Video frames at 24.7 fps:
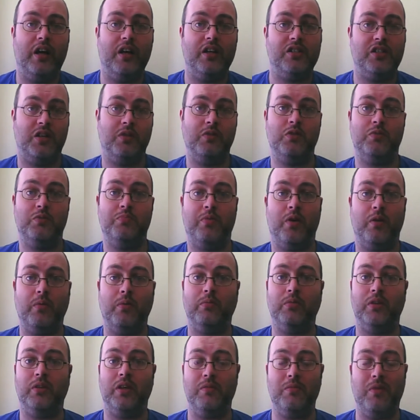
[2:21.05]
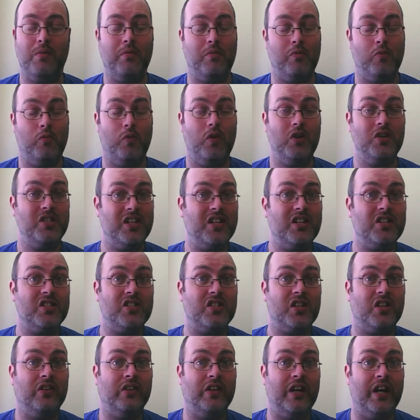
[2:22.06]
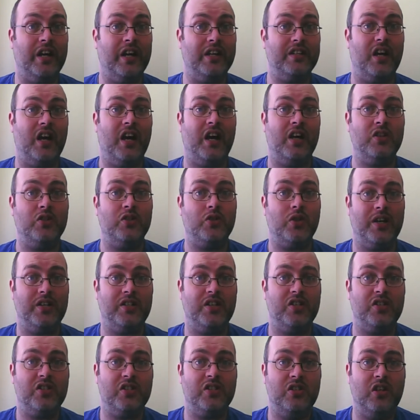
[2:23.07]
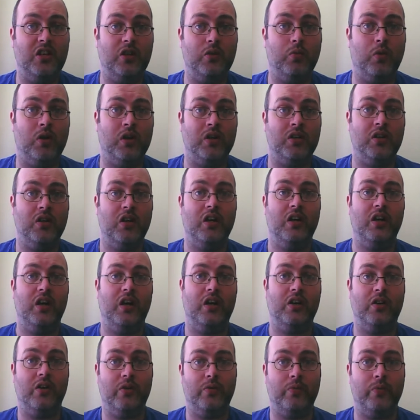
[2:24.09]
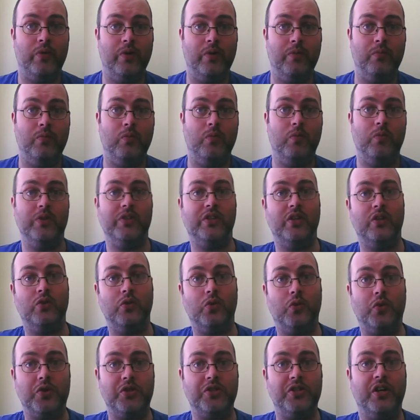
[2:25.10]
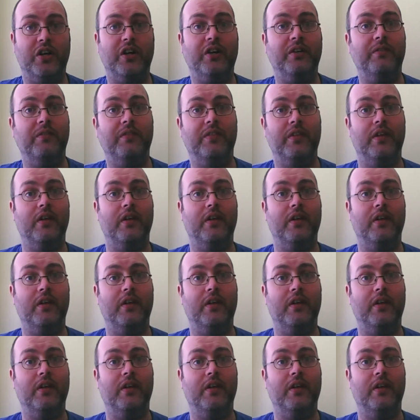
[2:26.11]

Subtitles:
she was probably maybe wanting a cigarette and tried to sneak one in her room with the door shut.